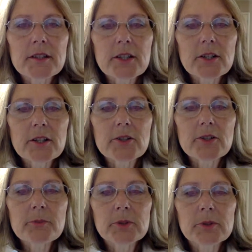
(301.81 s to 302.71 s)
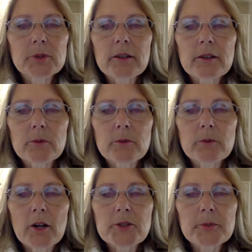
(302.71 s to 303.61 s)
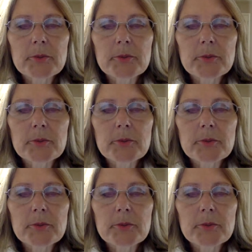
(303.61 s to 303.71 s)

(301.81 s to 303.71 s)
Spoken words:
and years, polluting the water